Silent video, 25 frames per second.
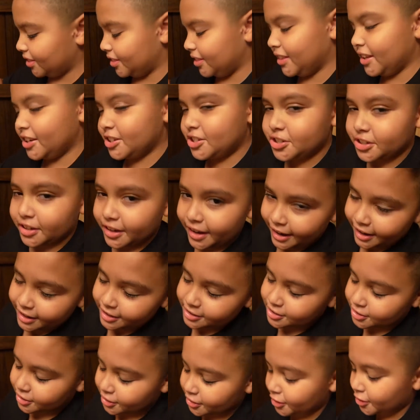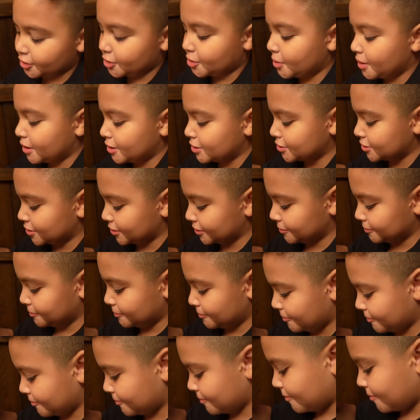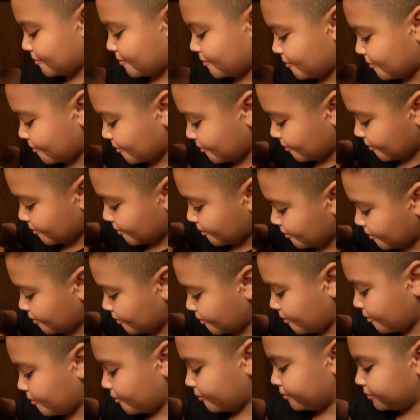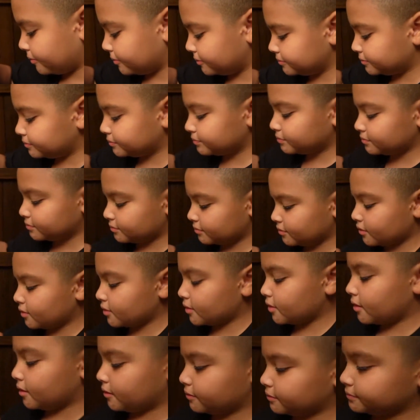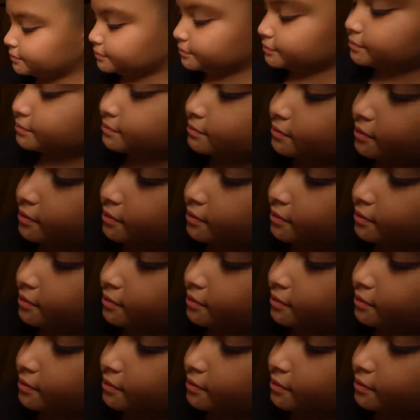This should answer your question. That answers my question. Is that really good,